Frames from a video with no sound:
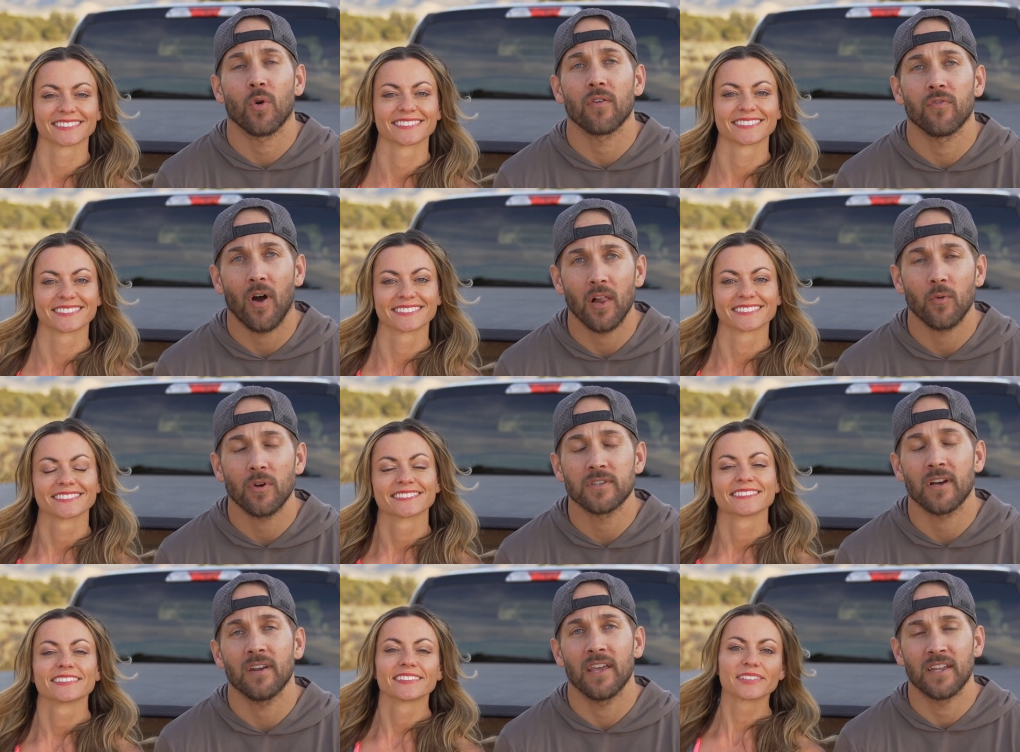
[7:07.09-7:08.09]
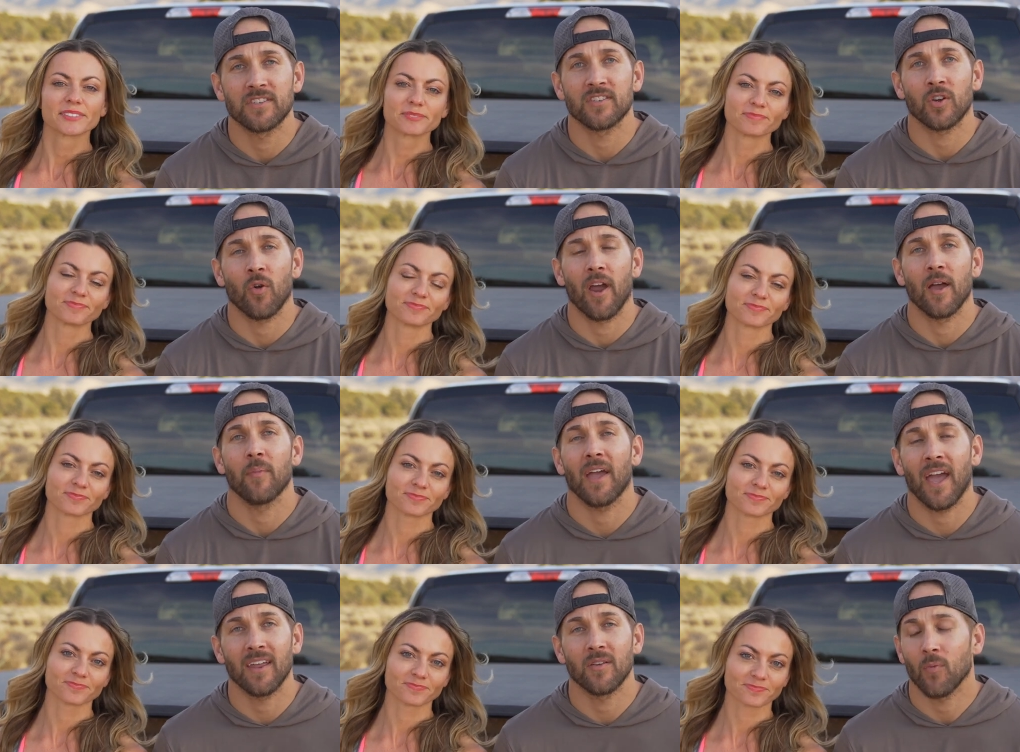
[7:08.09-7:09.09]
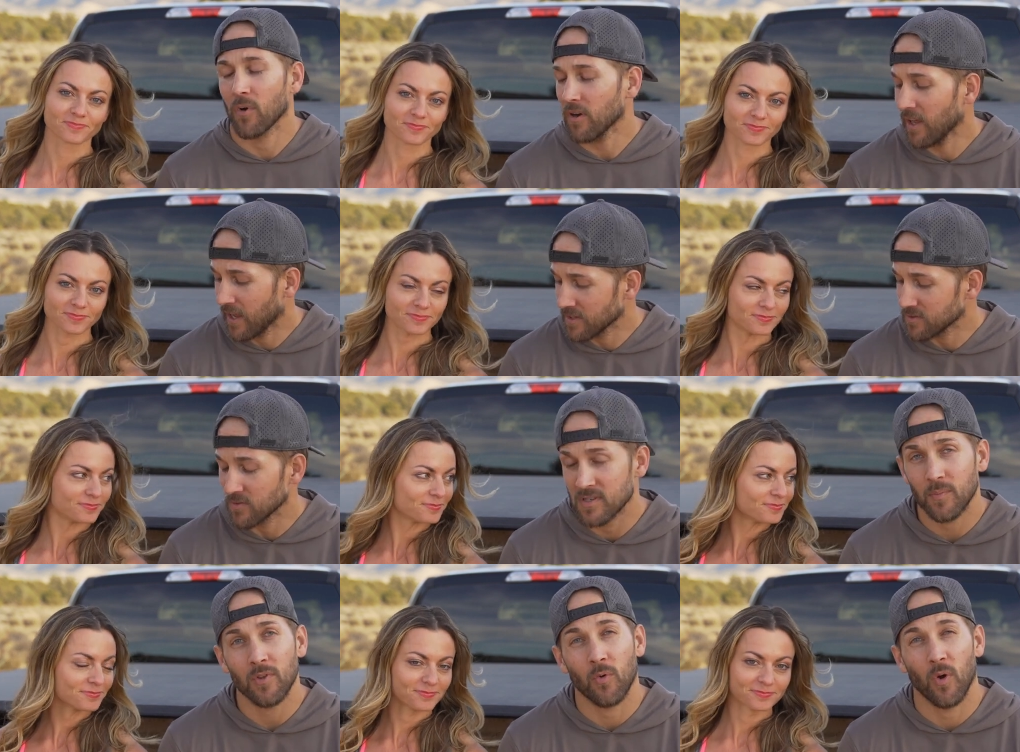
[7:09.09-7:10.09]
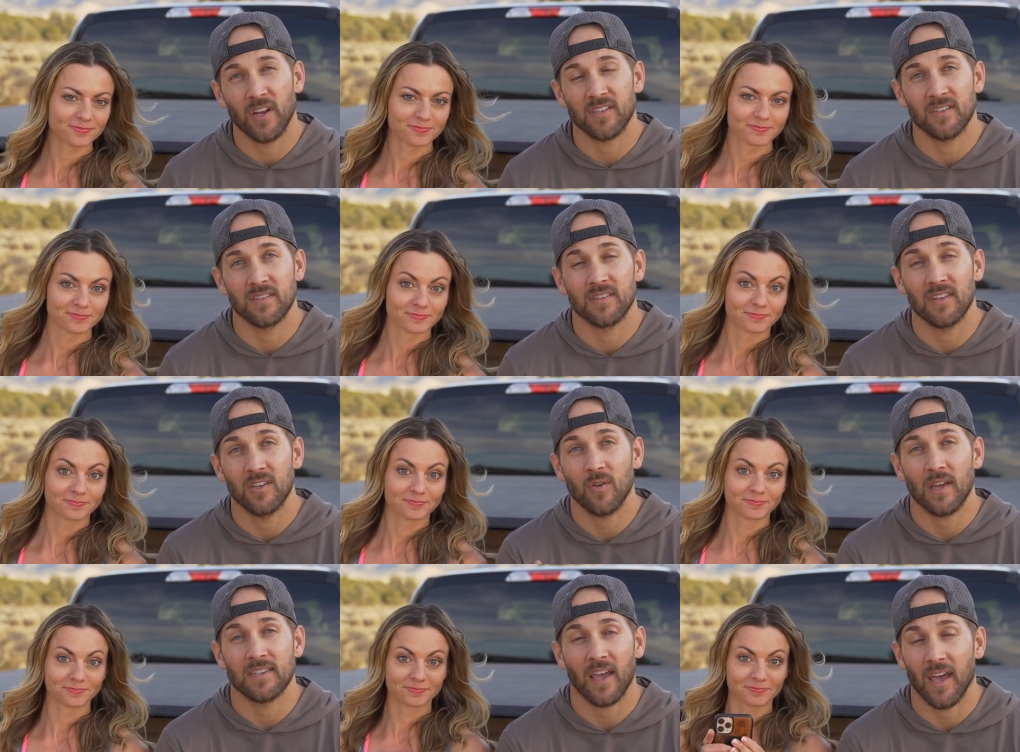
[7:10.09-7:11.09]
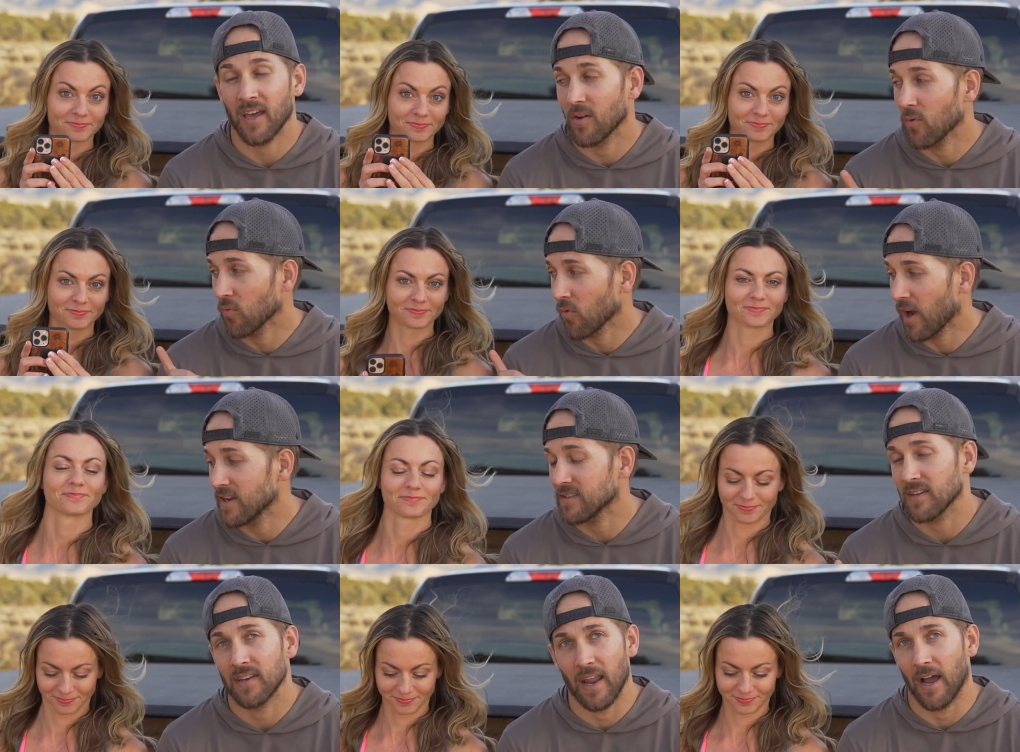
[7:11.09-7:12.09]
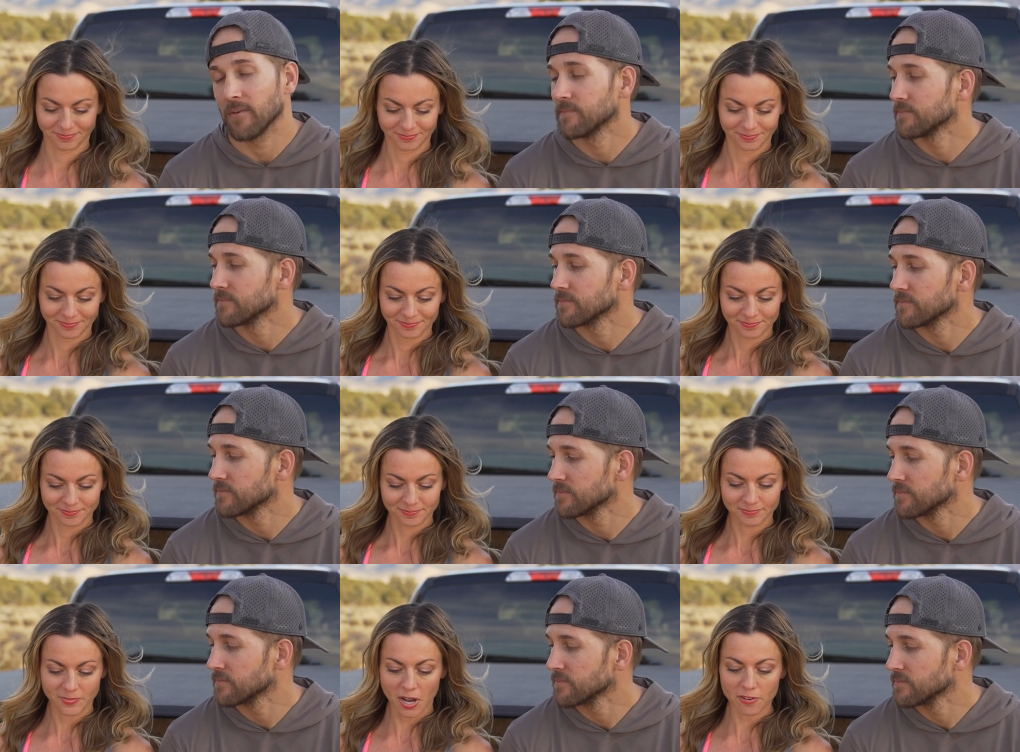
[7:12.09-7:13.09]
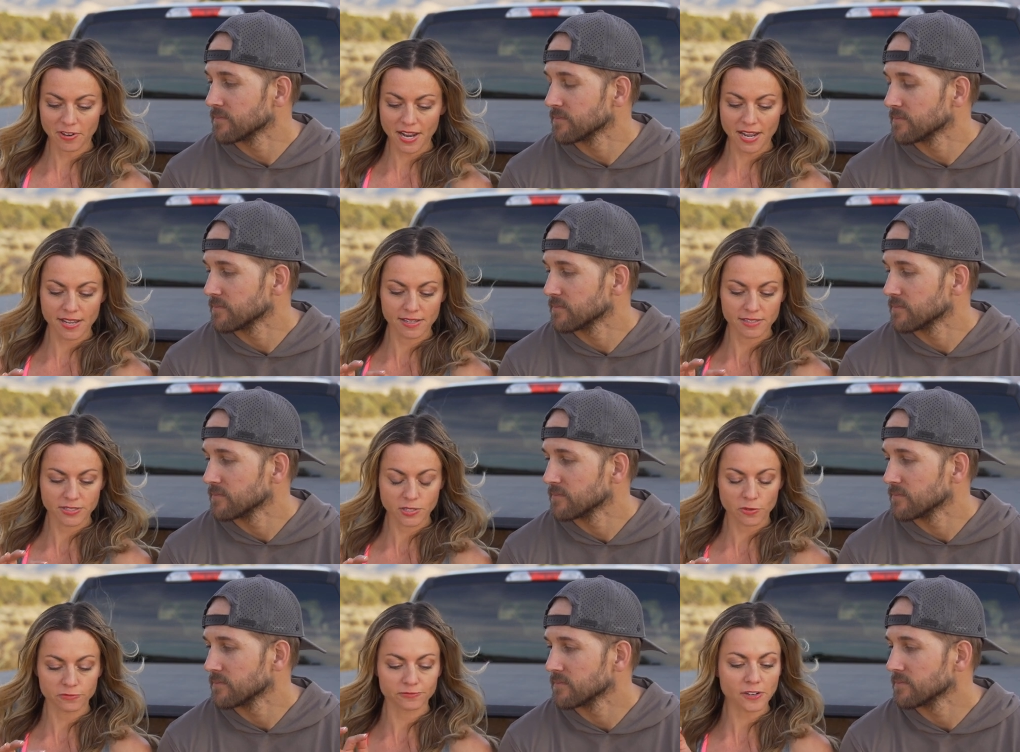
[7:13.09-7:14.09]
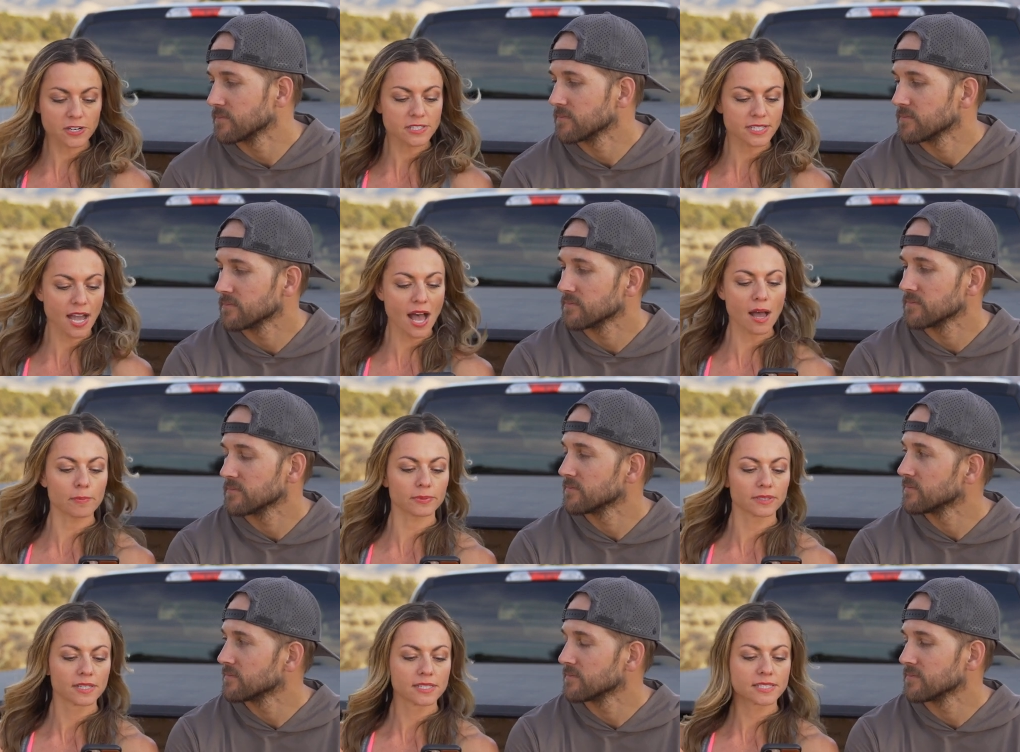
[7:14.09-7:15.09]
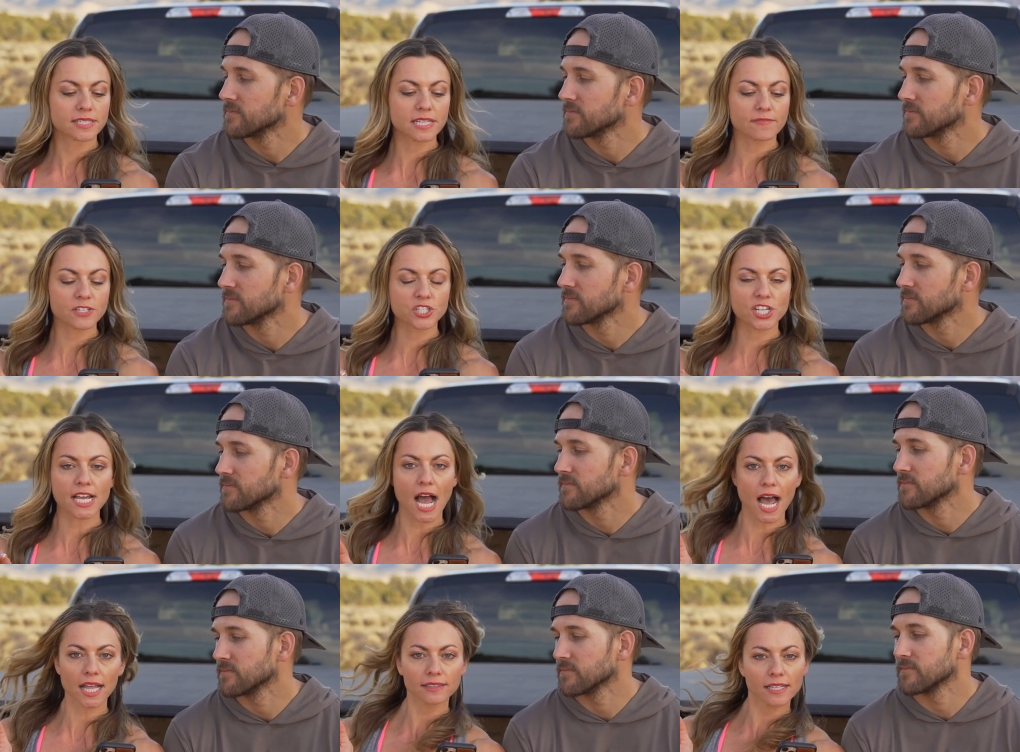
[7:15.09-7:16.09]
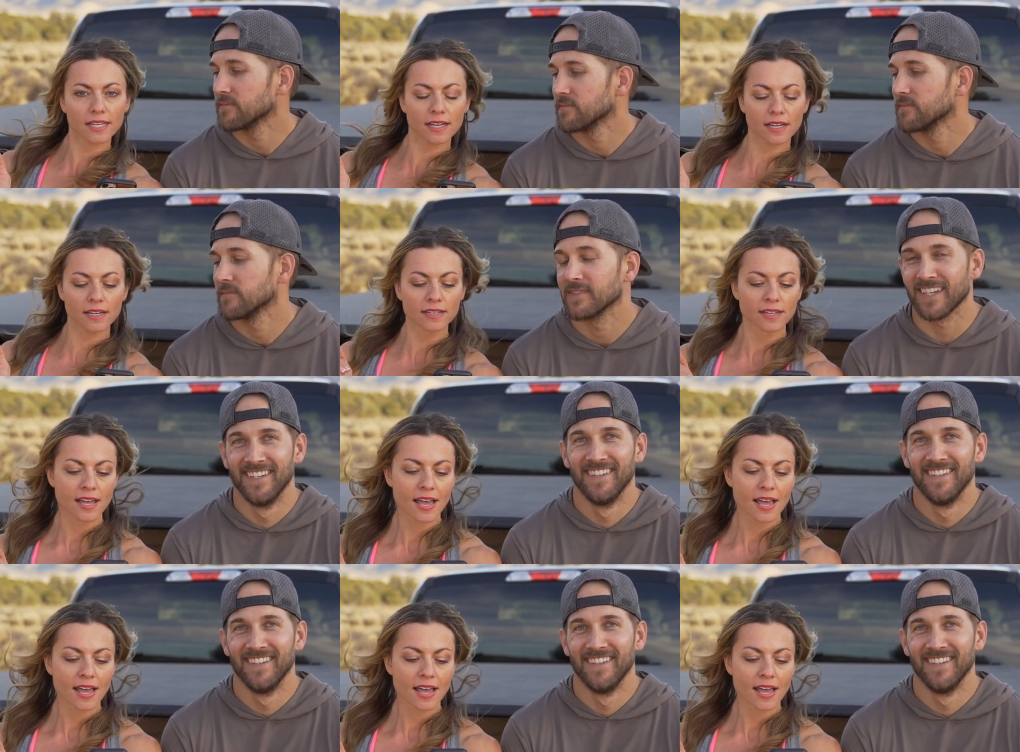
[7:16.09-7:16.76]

Speaker 1: to our followers on Instagram and we're gonna answer some of the questions that you guys had right now.
Speaker 2: All right, so first up, Stevie G, holla,